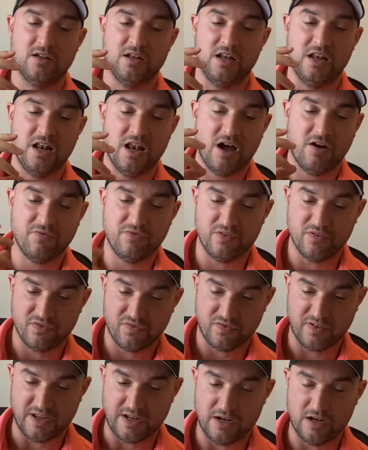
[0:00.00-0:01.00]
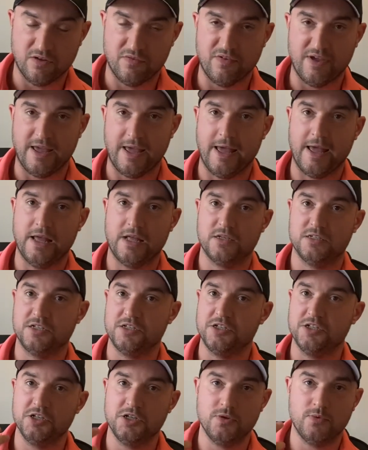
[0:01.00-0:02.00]
Loved the feel of it.
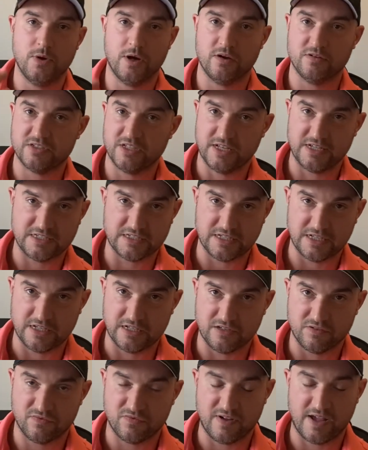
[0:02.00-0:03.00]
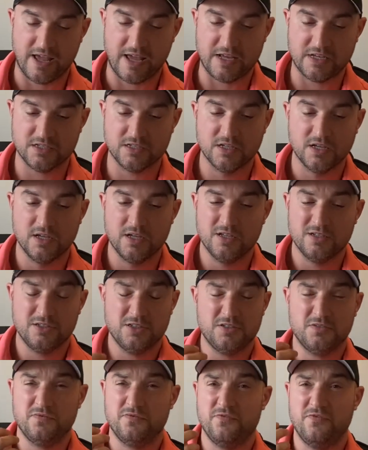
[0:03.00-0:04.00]
Knew I was hitting it in the face.
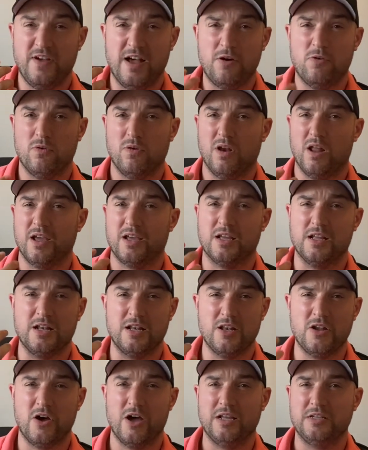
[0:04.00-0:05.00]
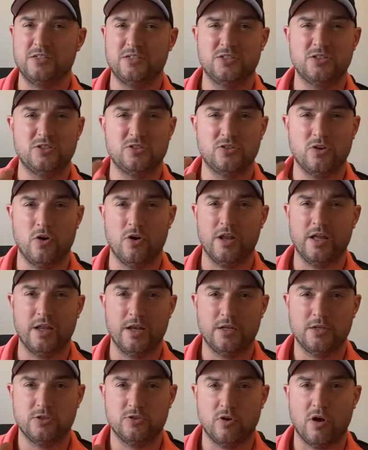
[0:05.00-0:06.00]
Just felt like a nice,
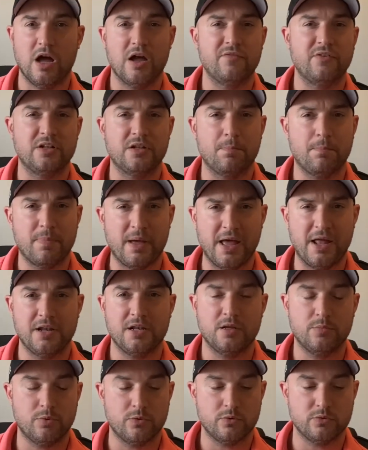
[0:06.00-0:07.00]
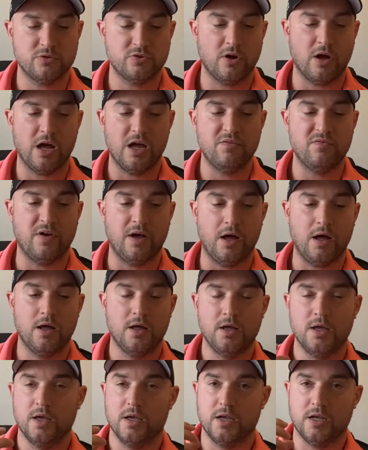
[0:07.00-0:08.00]
solid driver, dependable driver.
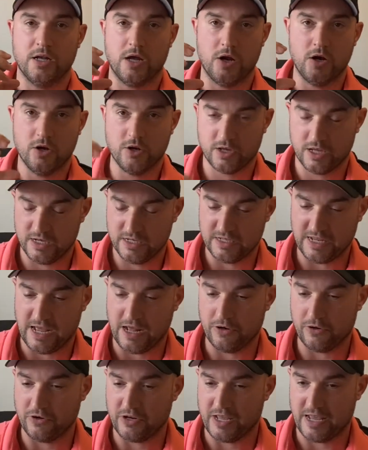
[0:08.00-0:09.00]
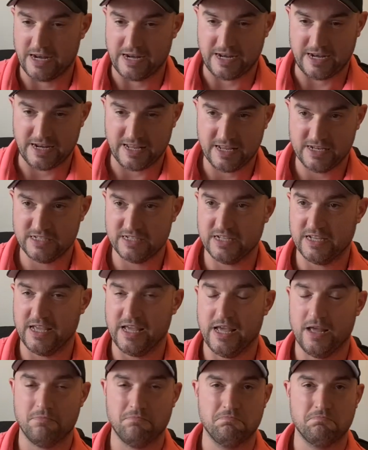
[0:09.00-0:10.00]
You know, looking down on it and then hitting
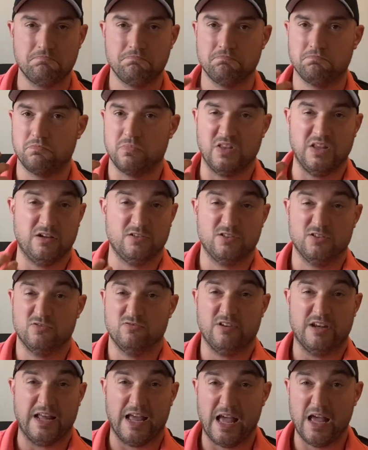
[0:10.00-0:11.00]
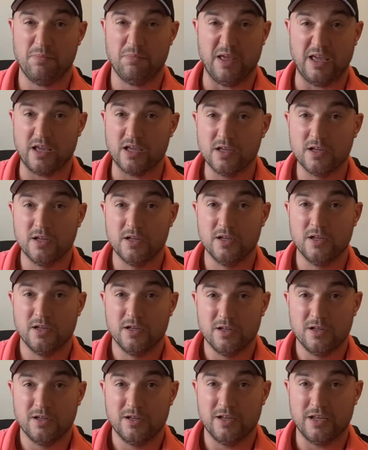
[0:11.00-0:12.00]
it, I was just really happy.
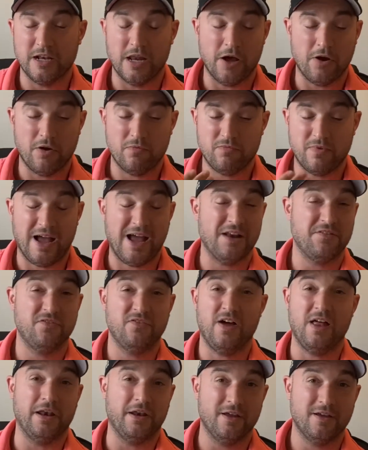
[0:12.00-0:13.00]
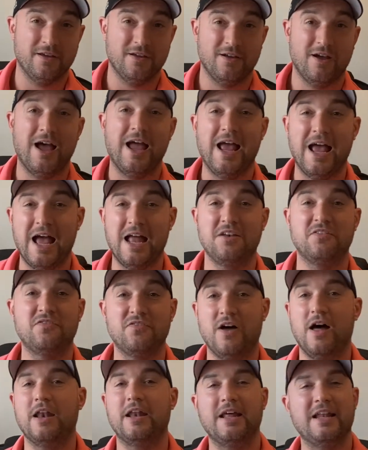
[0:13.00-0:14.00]
You know, I had fun. I had fun.